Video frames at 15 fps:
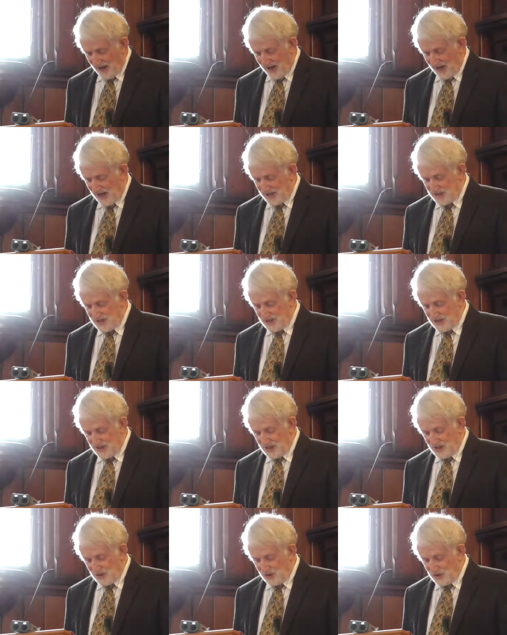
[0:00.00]
I had
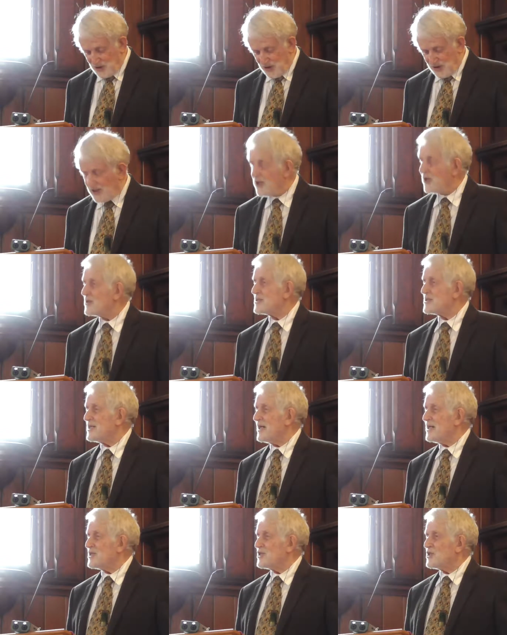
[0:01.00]
not only lost
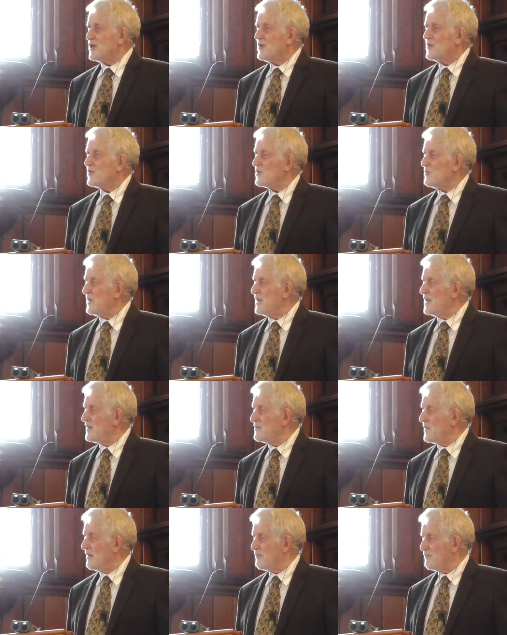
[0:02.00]
touch with many
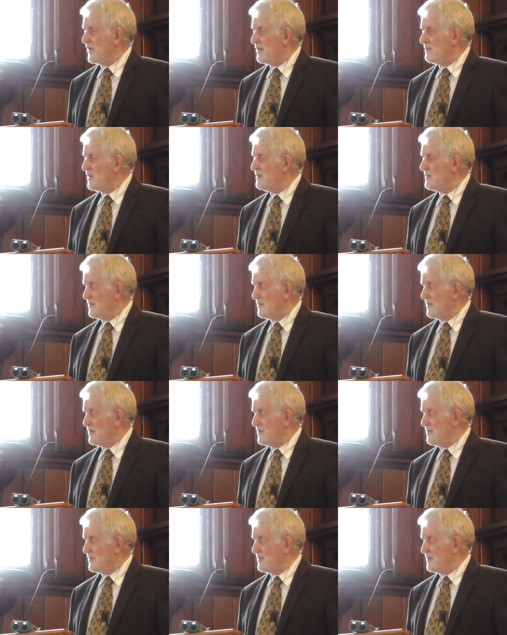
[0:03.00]
of my family